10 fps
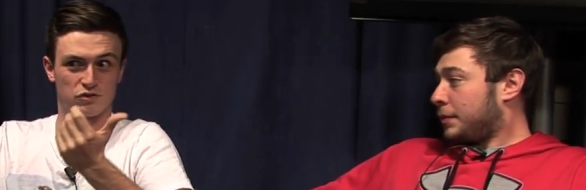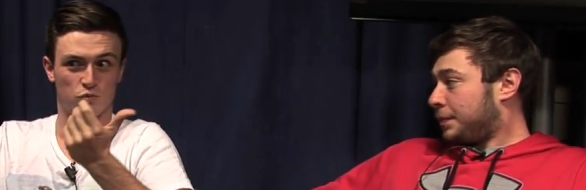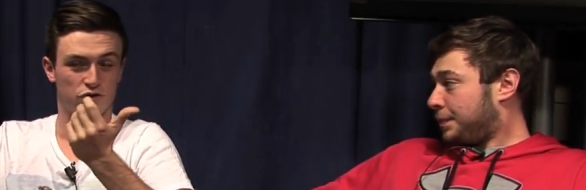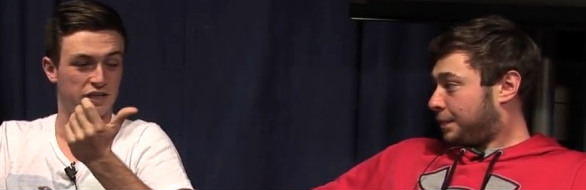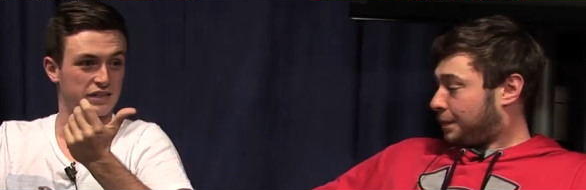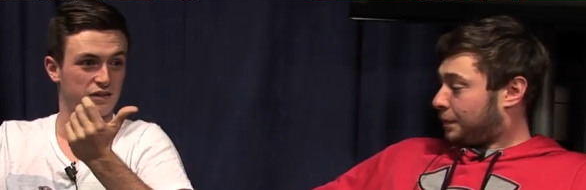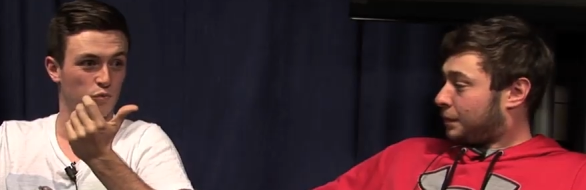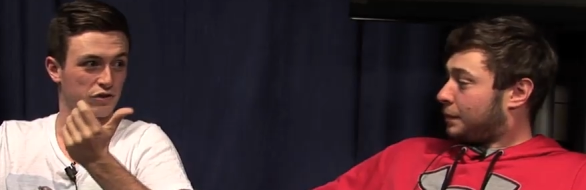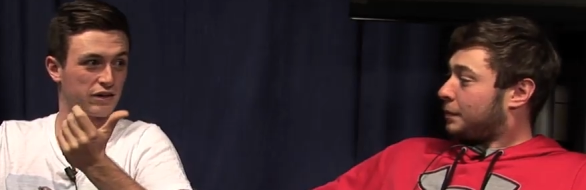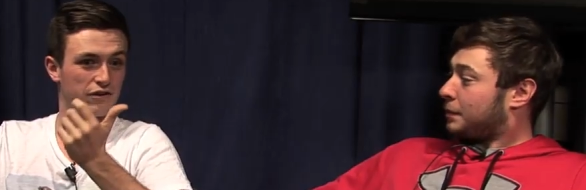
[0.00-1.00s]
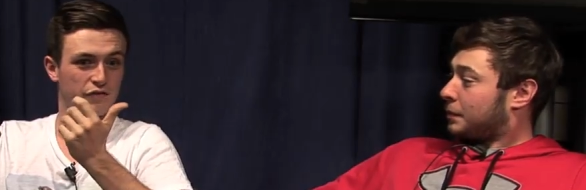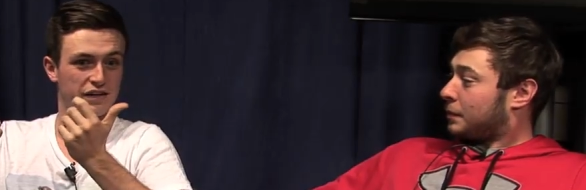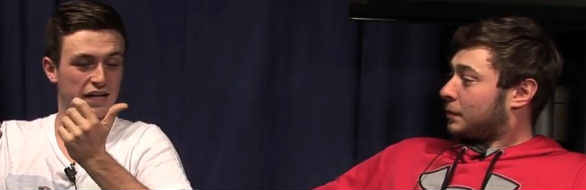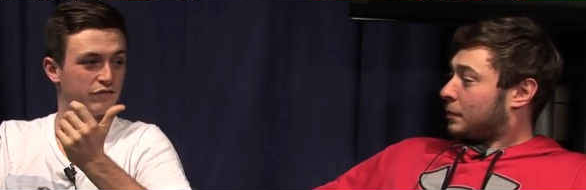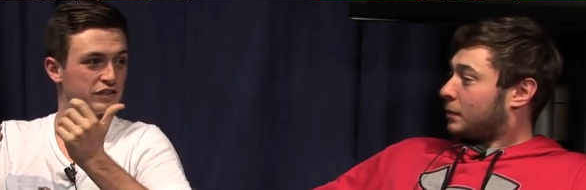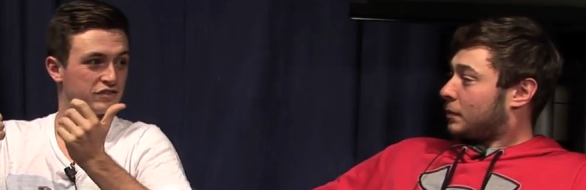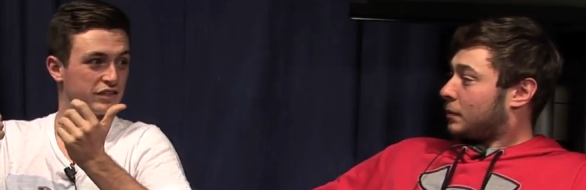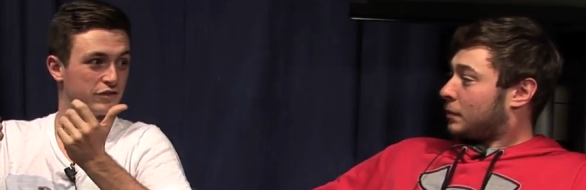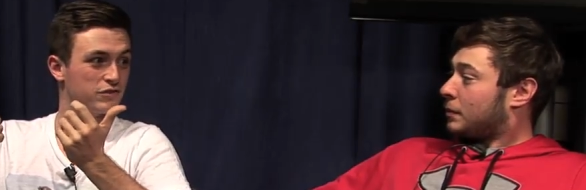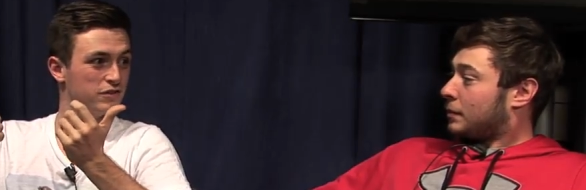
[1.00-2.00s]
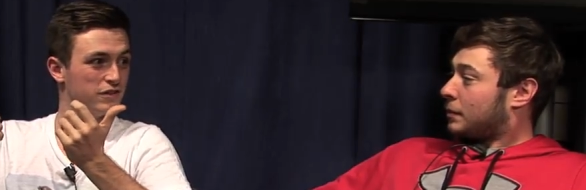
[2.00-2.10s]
Speaker 1: working the workout of a Navy SEAL,